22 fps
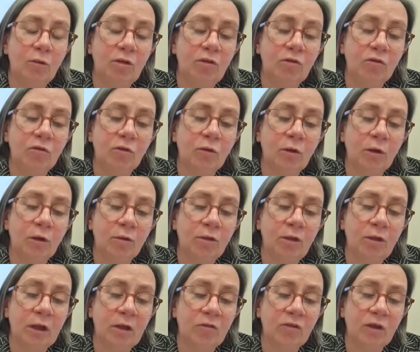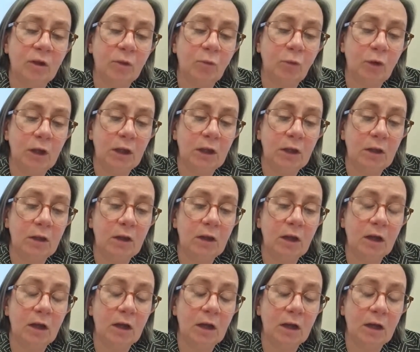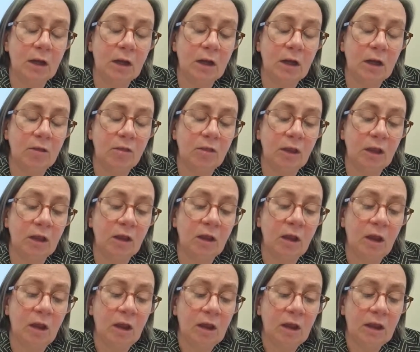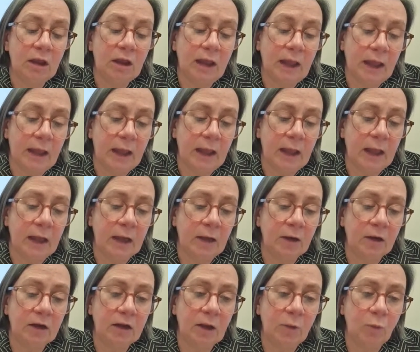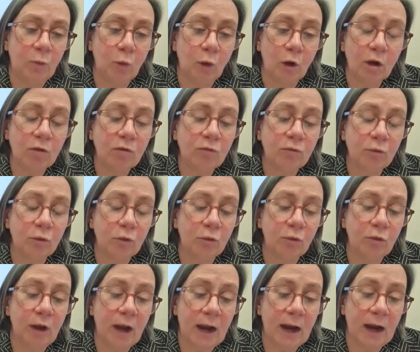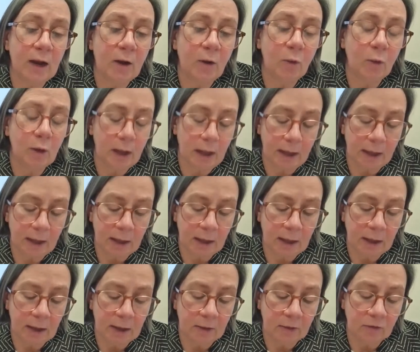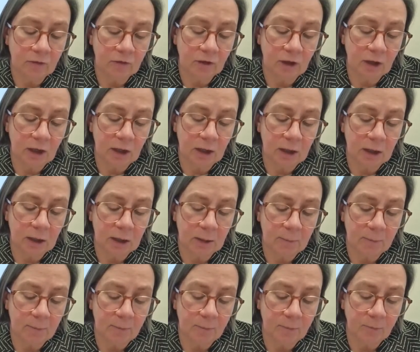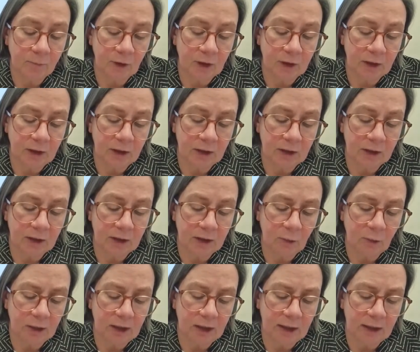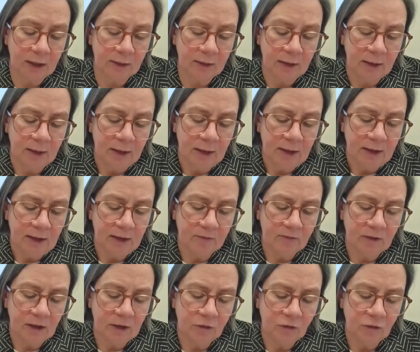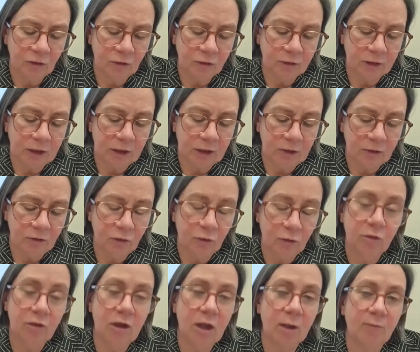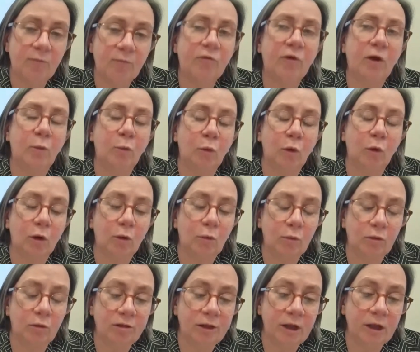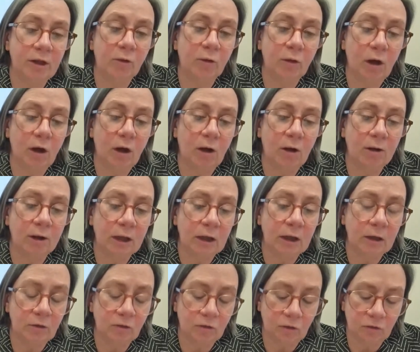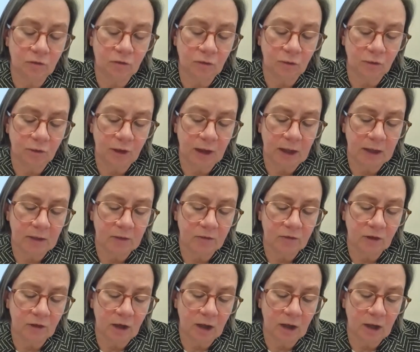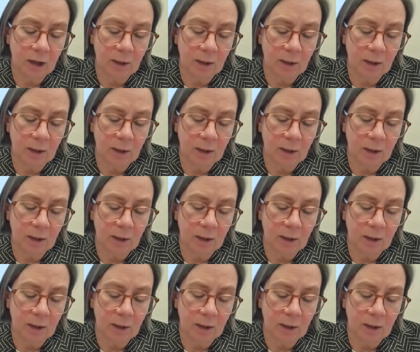These are all things that we, I think, can work through now and and essentially do the upfront work with legal colleagues so that